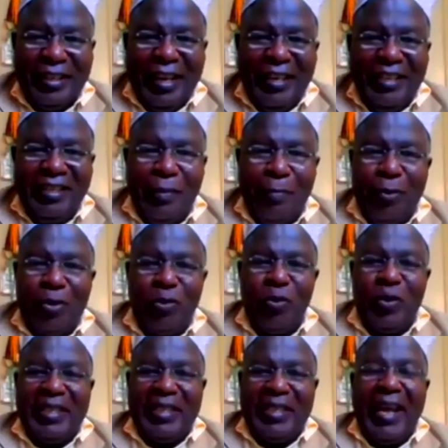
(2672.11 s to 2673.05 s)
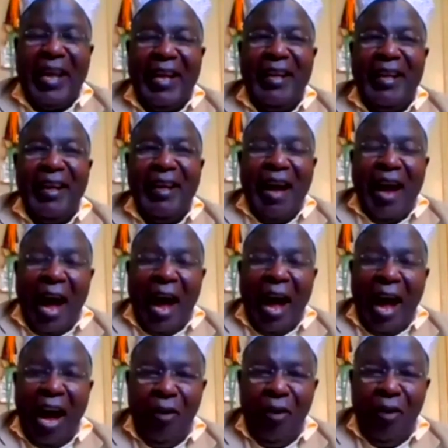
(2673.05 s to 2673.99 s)
Suppose we say how
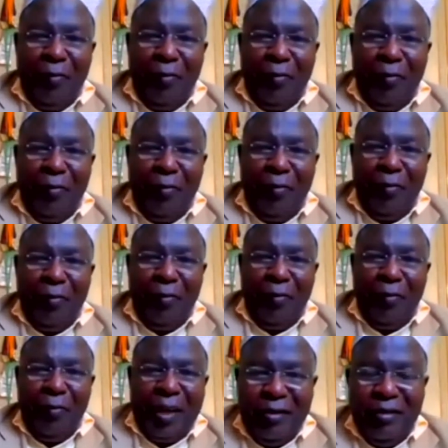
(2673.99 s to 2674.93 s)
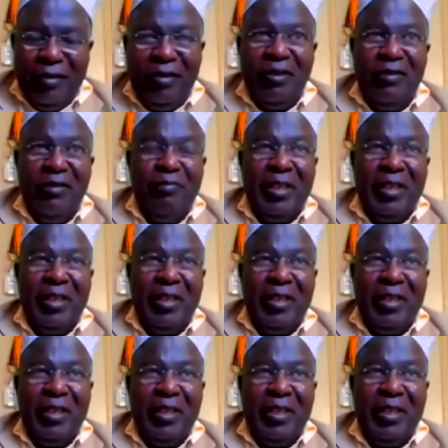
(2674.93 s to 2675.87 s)
many business people are there
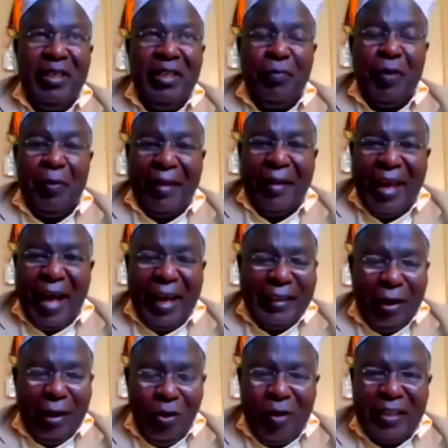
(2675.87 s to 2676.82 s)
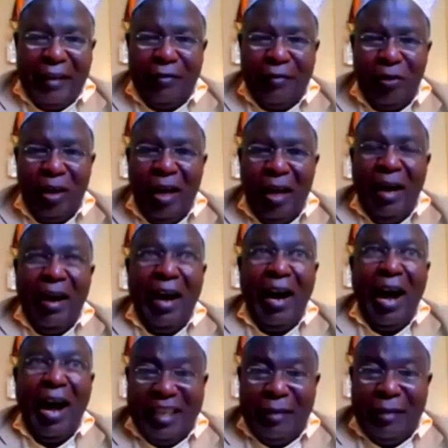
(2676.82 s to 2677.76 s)
at the lowest level, uh, how
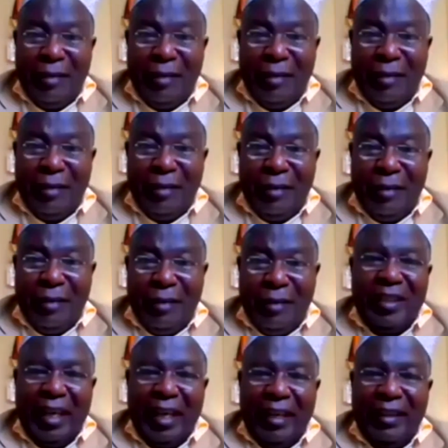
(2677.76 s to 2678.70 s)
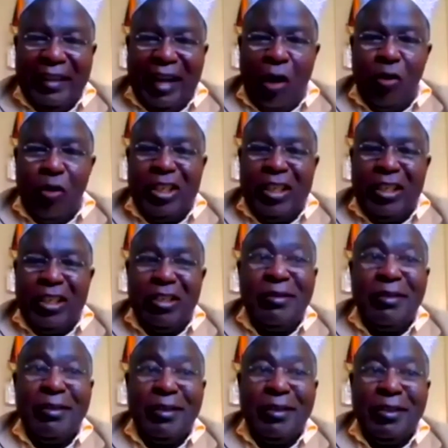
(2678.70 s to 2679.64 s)
much do we pay them, and you tell the
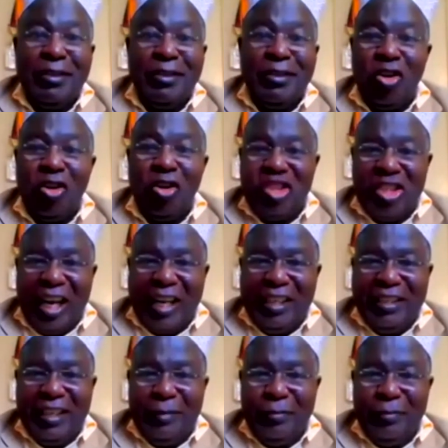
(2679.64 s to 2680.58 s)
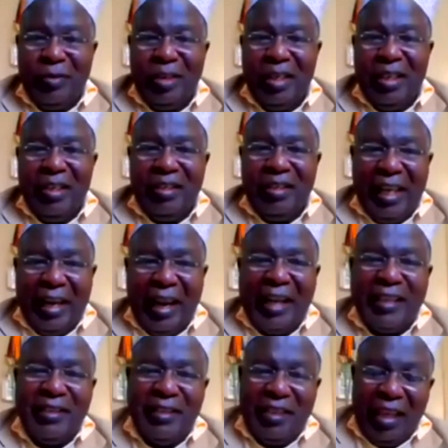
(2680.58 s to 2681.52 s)
counties, don't charge them.
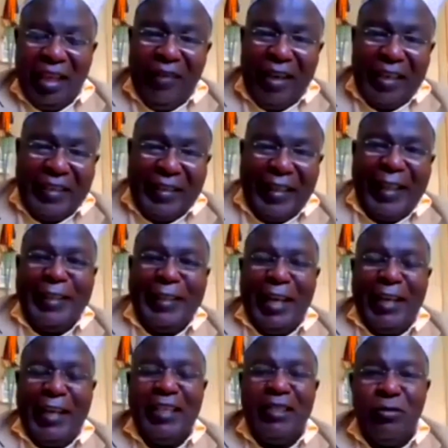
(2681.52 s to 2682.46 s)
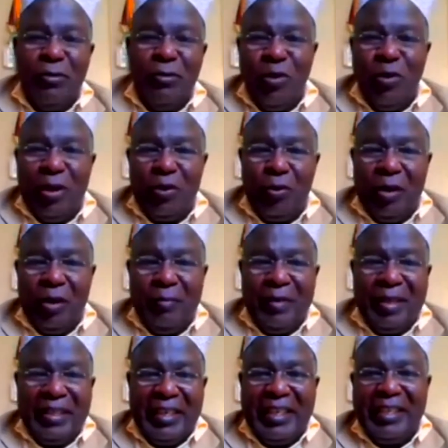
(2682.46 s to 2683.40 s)
Tell us, give us the, the list of who are doing
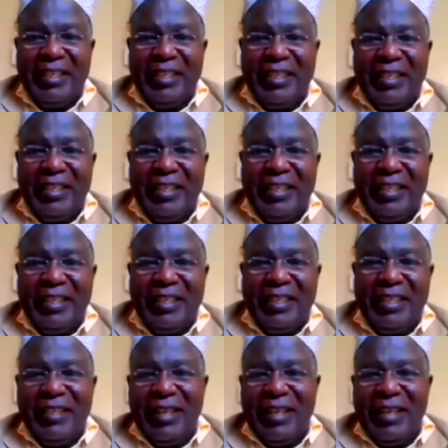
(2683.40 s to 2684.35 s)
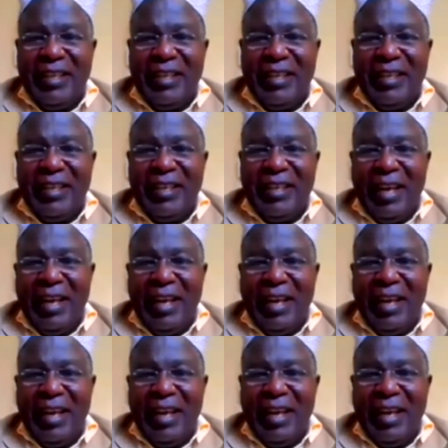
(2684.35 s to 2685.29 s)
business and we have paid for their
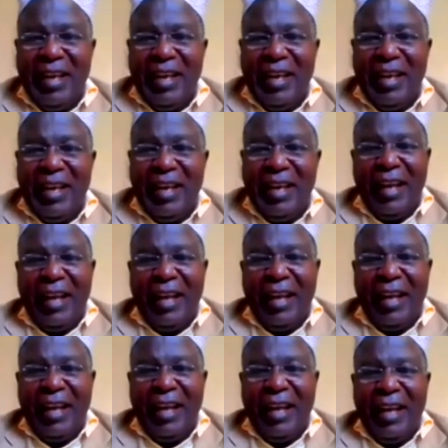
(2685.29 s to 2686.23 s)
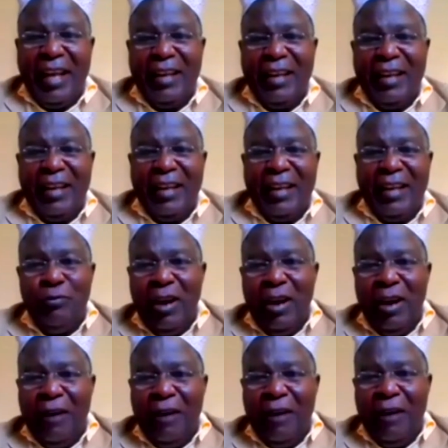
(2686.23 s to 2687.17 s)
license so that they just
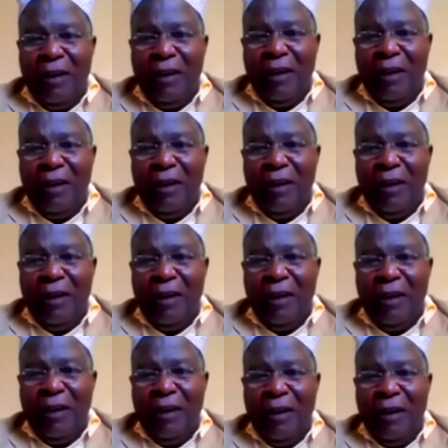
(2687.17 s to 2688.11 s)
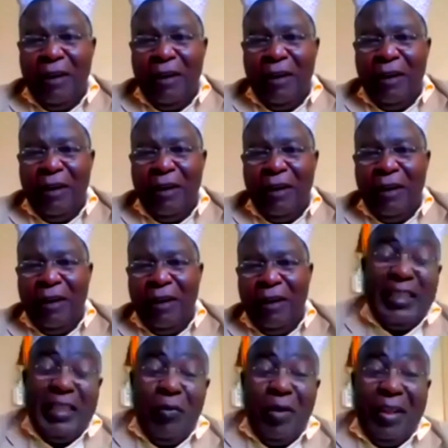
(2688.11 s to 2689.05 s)
wake up to, to do their business
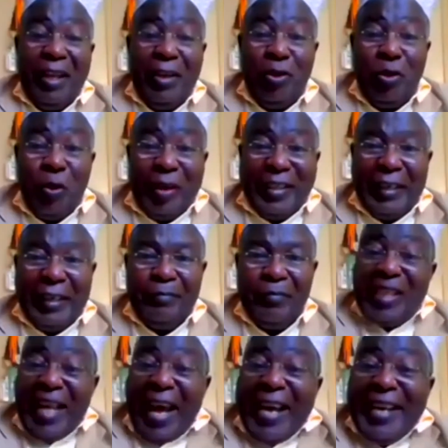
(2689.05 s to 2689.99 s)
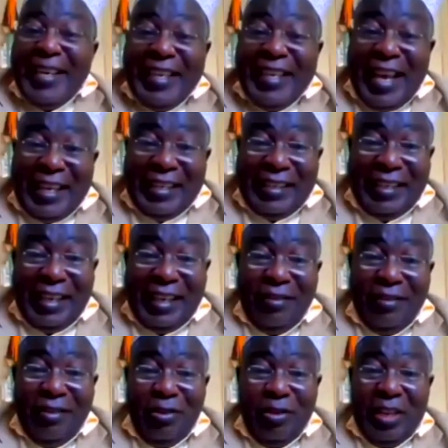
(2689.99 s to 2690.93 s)
the way they do it but
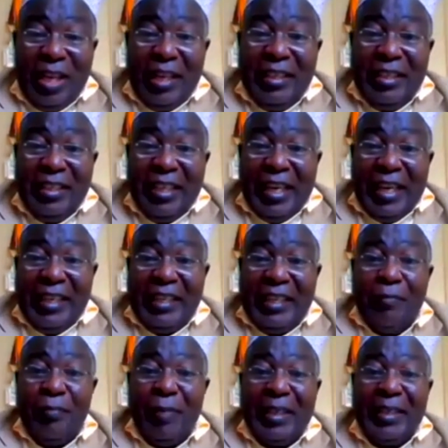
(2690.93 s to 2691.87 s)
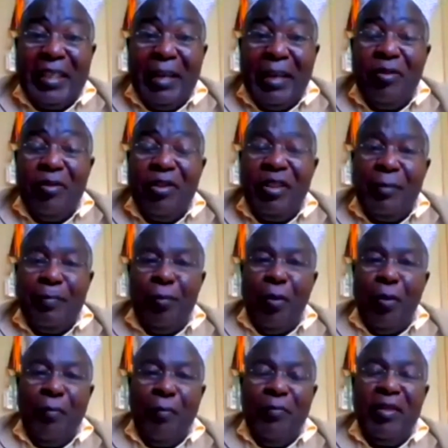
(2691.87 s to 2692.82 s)
those ideas, uh, those ideas,
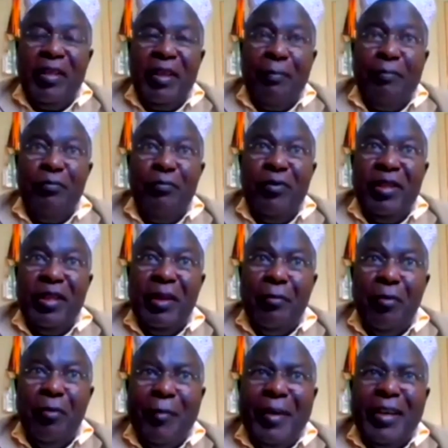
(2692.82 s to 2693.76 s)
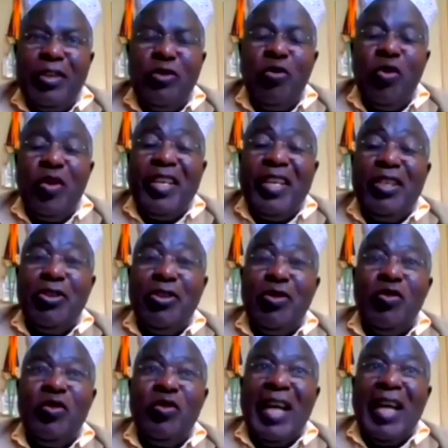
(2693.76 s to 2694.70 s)
but the, the, the, the, moment you
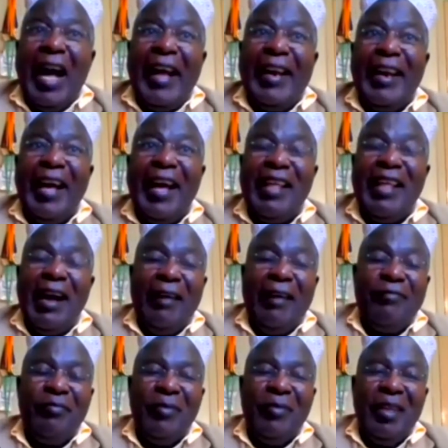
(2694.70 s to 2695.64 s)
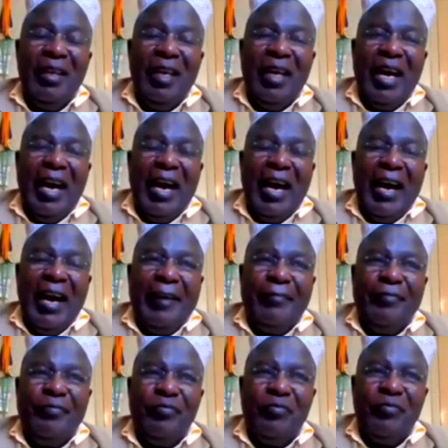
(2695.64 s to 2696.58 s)
introduce another
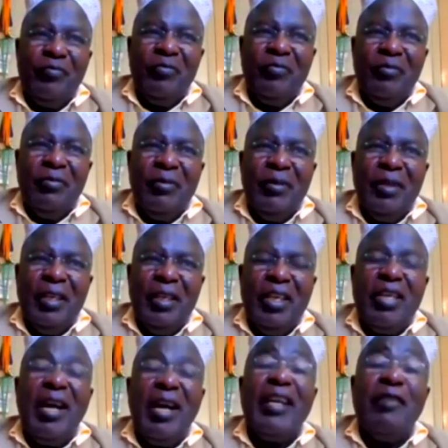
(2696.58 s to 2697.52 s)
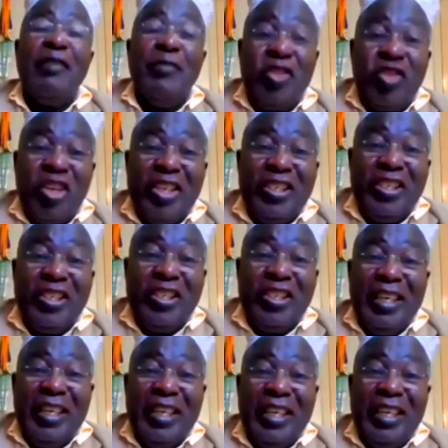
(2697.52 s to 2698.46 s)
uh,
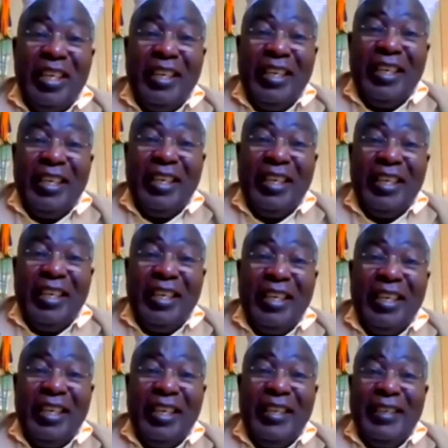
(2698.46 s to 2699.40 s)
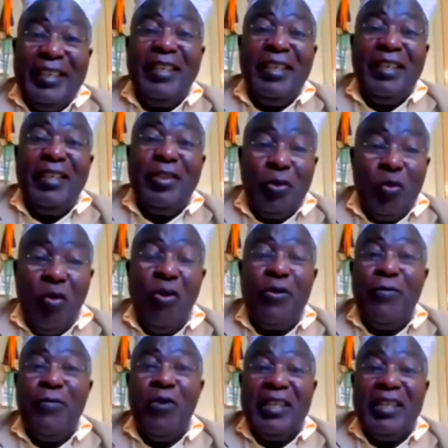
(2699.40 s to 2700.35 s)
administration into, or you focus
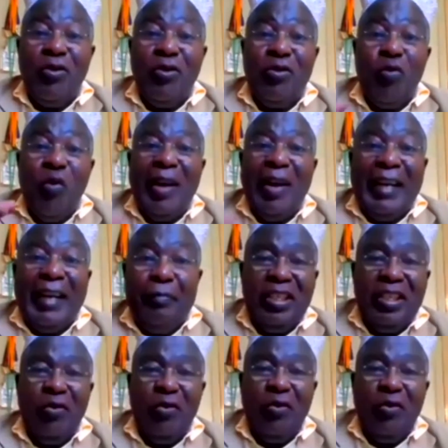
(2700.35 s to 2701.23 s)
on one company, one